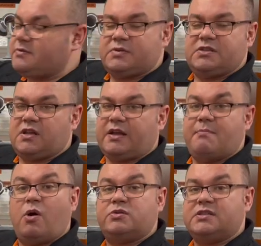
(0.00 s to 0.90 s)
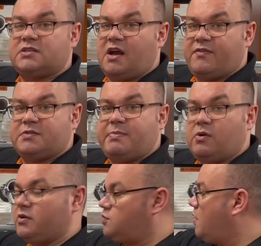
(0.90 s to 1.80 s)
which is like a multi-service
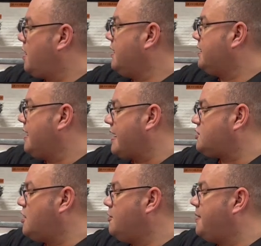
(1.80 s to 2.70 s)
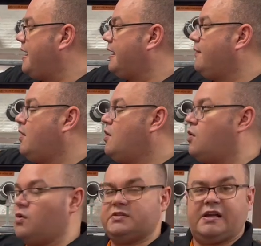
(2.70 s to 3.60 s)
builder's working connection opening?
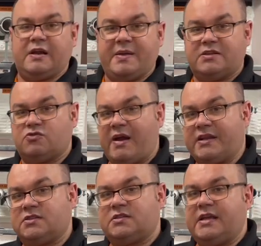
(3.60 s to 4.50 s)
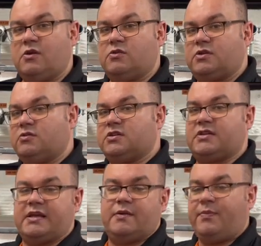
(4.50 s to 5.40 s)
Or is it going to be a direct seal, so just
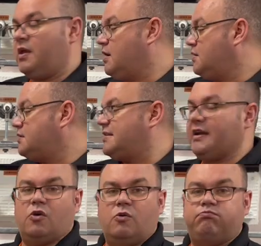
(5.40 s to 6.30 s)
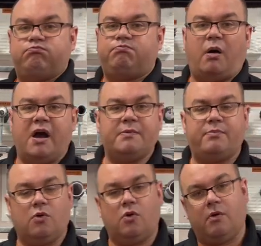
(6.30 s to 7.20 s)
a single
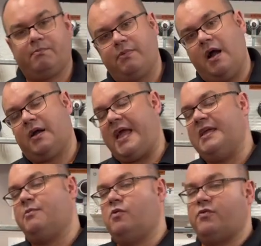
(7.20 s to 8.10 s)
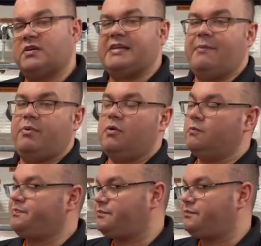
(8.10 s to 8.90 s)
pipe or cable, for example?